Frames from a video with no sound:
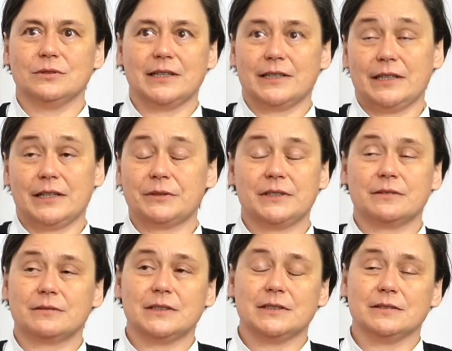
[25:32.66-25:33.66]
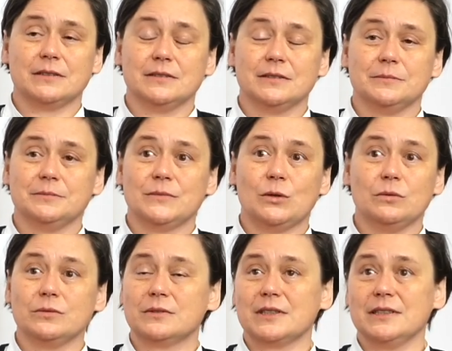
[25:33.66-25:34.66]
carried around
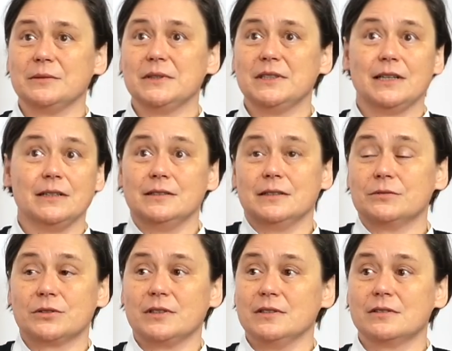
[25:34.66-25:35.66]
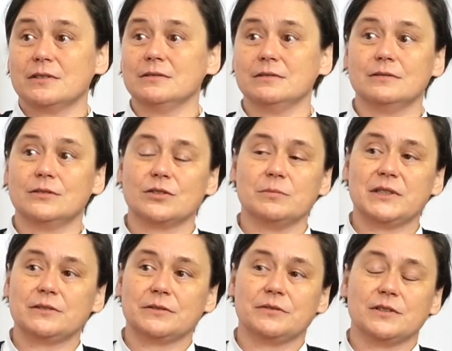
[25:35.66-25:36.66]
all the time, ever since. It doesn't
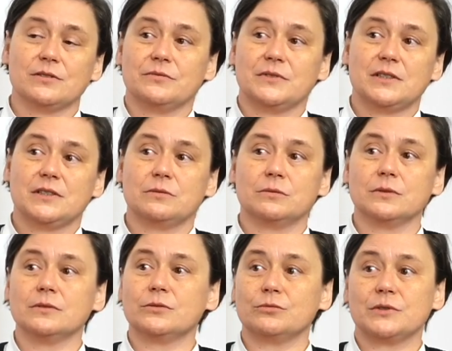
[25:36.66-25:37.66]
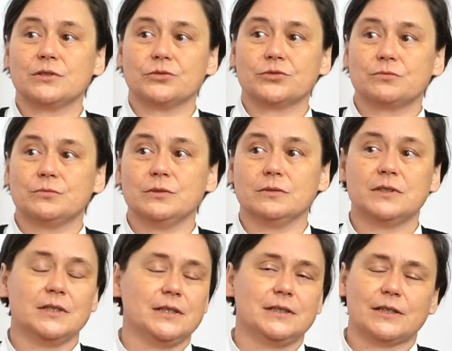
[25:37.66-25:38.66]
matter if it's the VC world, the research world,
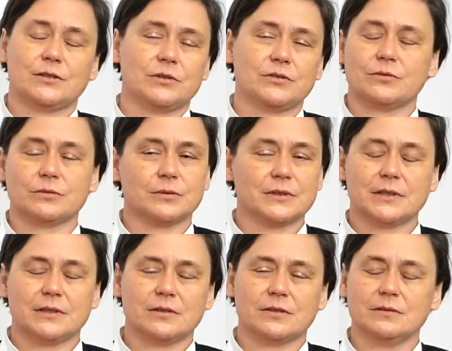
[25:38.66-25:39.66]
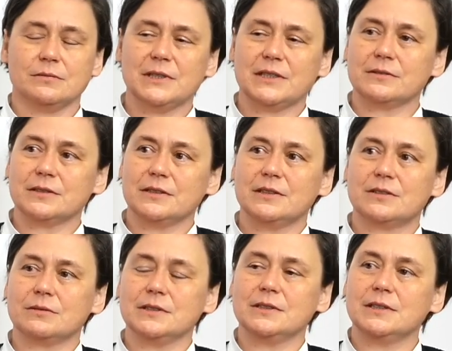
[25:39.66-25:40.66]
tech transfer world, it doesn't matter.
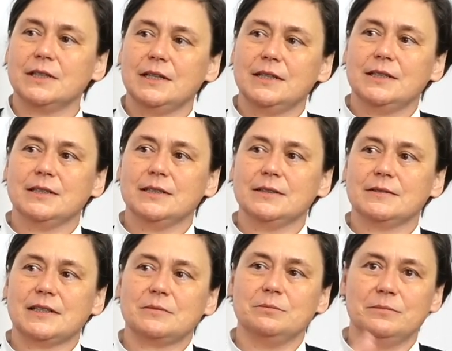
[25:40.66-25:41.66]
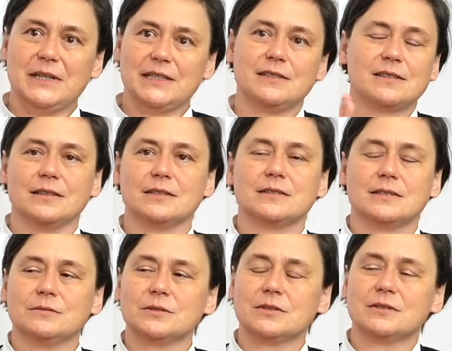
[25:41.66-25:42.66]
It's really that mindset
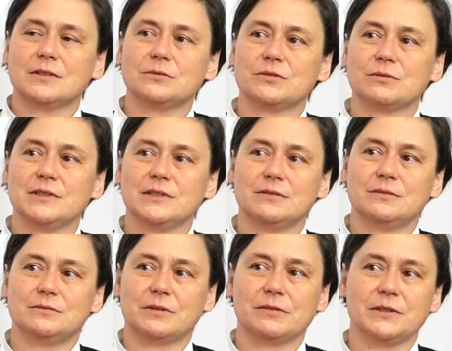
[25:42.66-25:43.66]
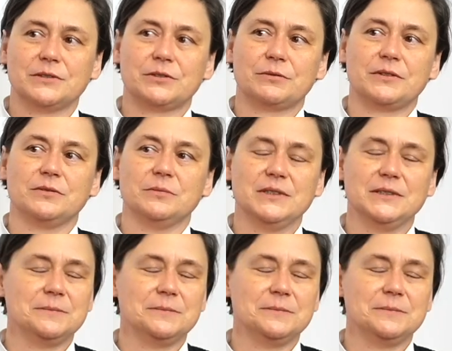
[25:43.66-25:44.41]
that was really revelatory for me.